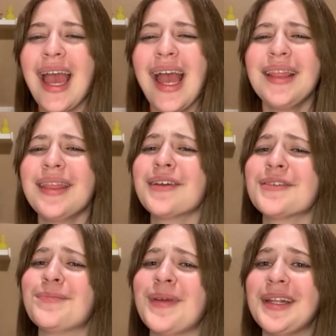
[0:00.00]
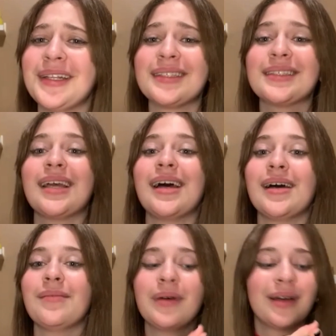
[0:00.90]
And there's been
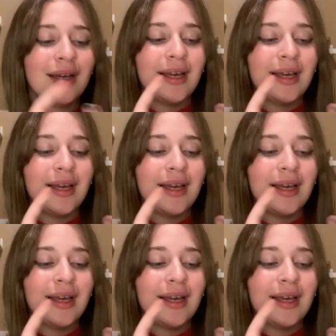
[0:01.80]
some